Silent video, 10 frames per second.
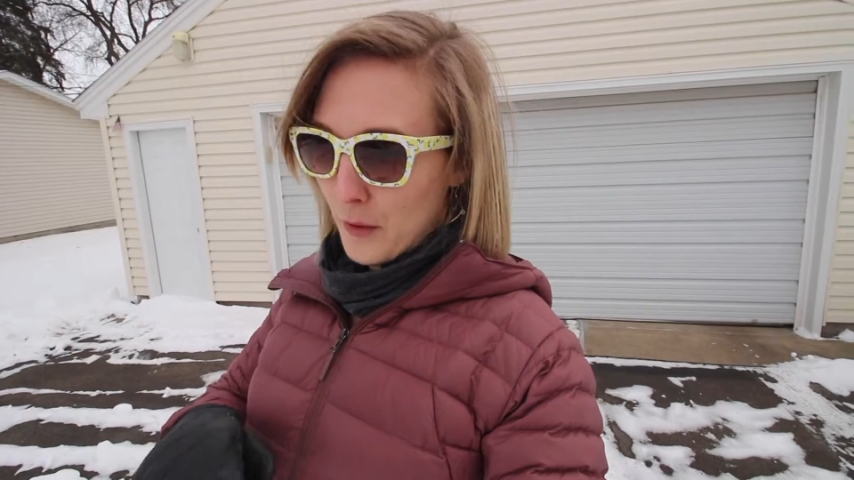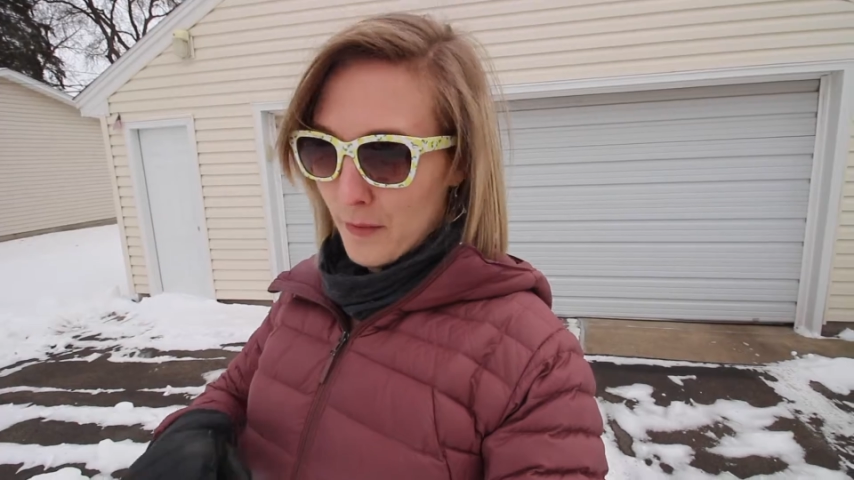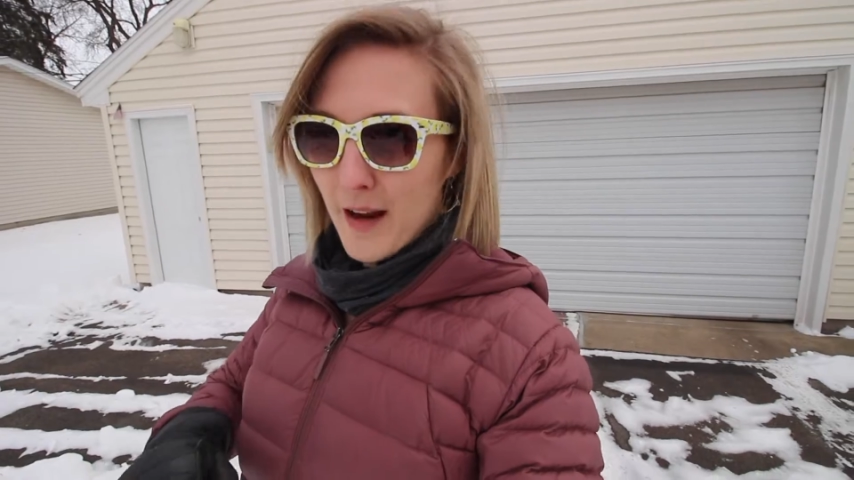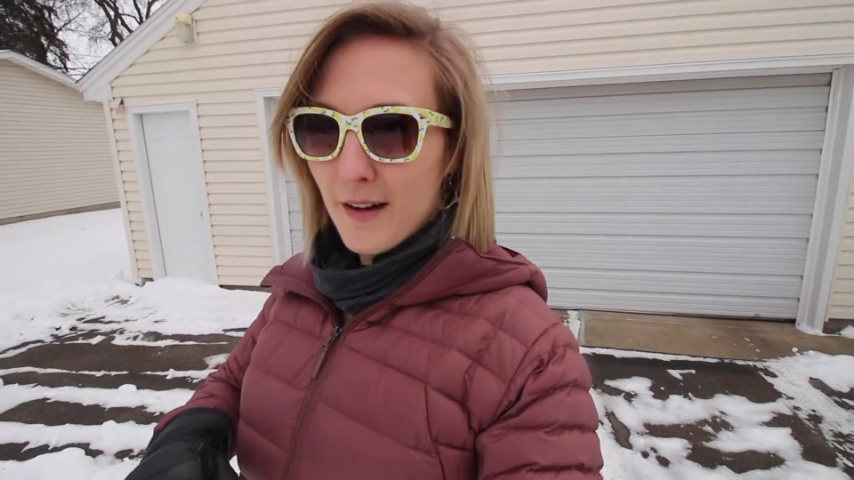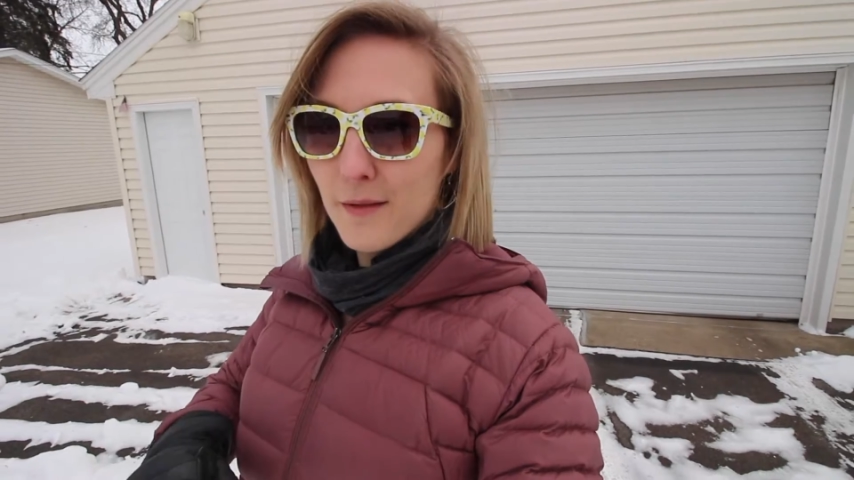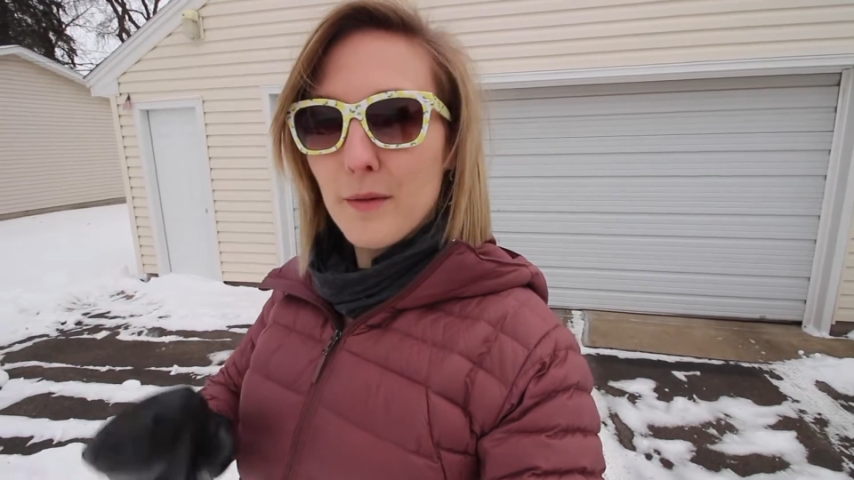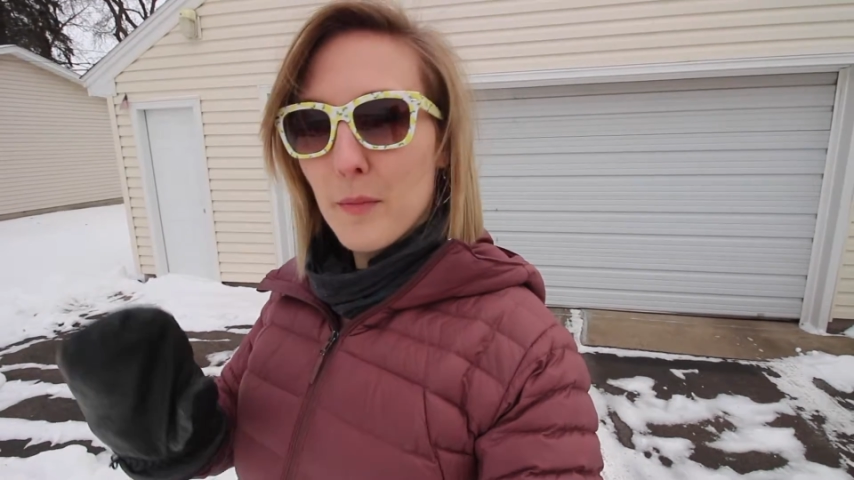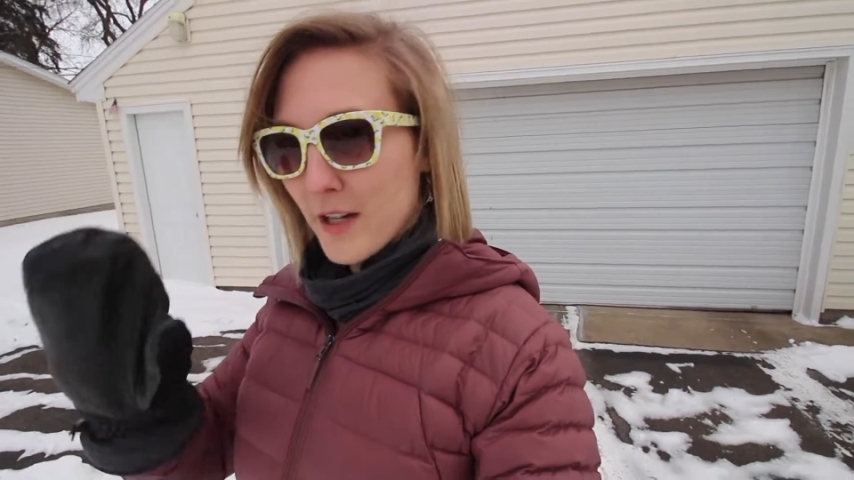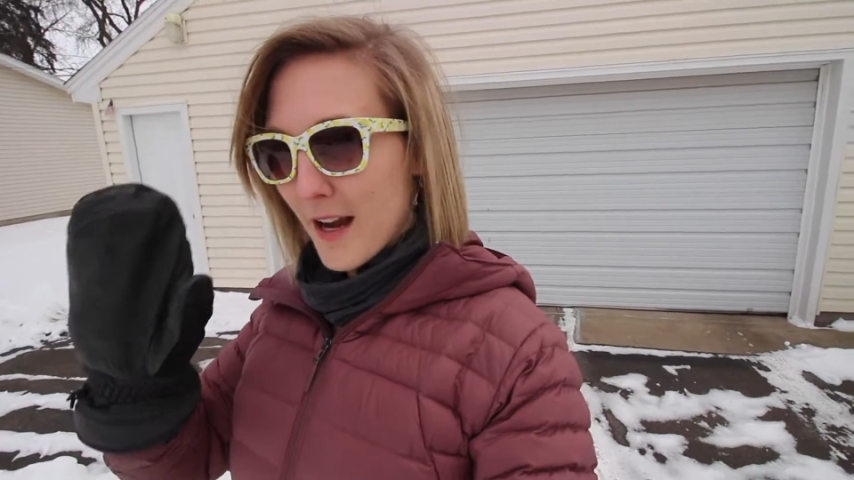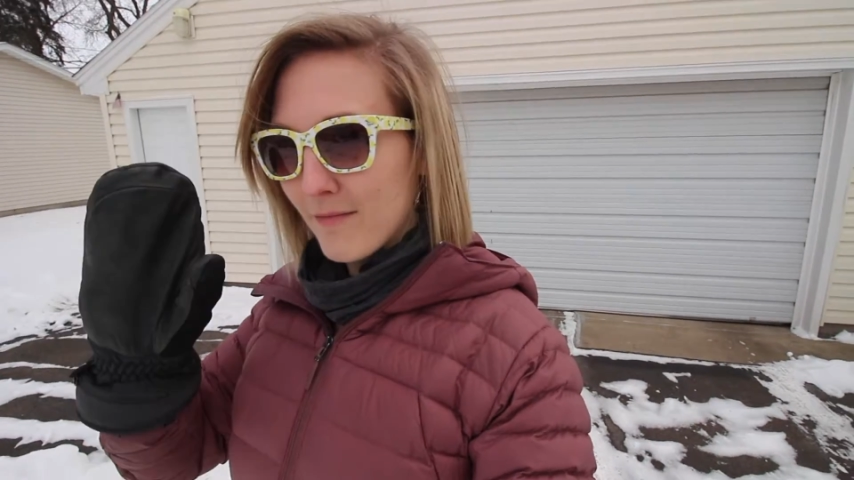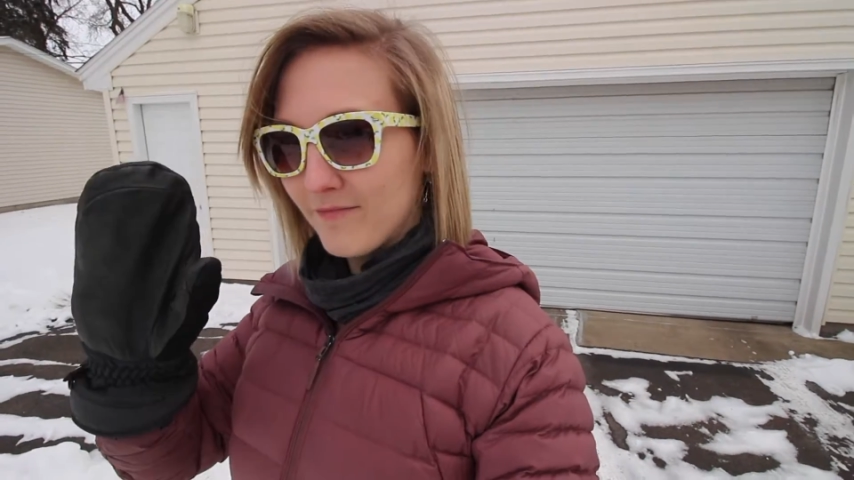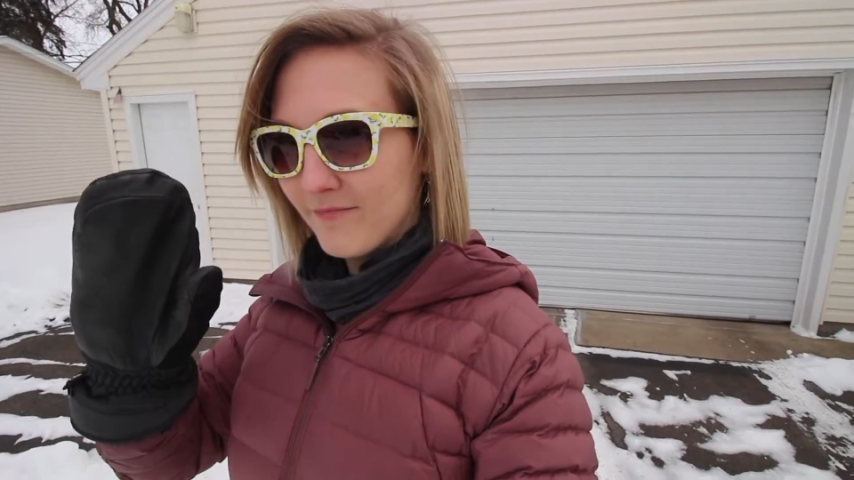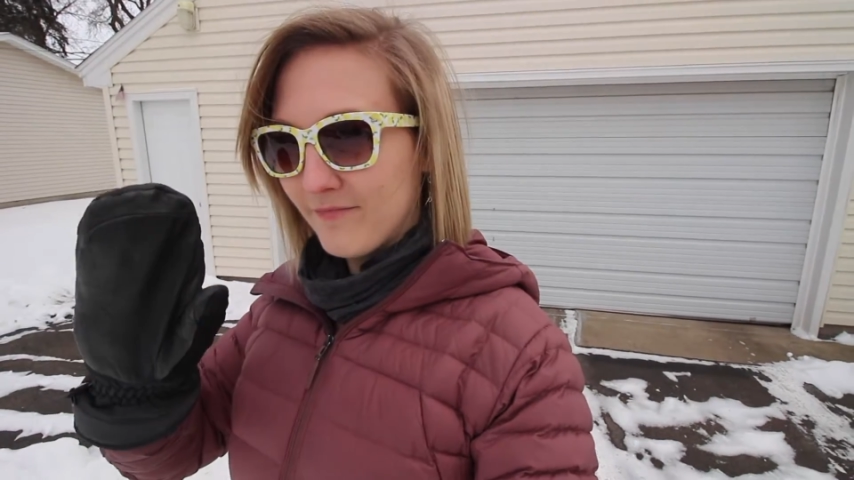Rode mic. One more time.